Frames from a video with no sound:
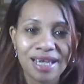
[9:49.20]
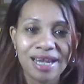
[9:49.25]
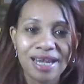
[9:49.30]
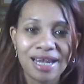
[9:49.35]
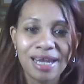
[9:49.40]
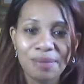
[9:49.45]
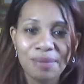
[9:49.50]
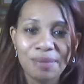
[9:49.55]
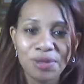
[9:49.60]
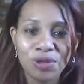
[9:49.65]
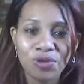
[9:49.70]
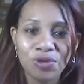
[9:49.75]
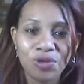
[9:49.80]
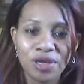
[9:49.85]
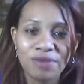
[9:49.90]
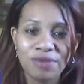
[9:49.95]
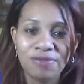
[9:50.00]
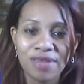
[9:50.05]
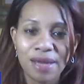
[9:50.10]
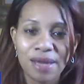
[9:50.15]
Let me know
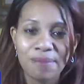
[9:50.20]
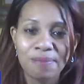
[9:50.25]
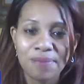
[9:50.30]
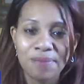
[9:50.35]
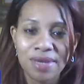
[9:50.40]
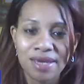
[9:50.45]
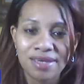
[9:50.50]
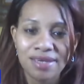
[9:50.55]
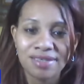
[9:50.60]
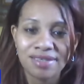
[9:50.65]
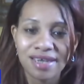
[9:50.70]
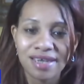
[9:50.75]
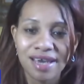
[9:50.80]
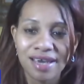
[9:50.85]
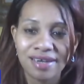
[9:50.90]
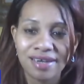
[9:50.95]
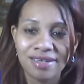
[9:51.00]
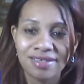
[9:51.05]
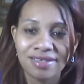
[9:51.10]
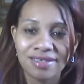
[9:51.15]
if that makes
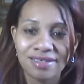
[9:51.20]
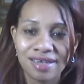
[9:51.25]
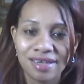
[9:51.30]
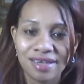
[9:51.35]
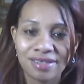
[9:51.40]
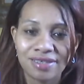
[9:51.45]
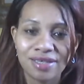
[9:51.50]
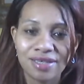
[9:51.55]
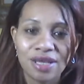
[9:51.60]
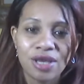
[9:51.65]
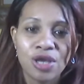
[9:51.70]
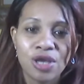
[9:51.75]
any sense.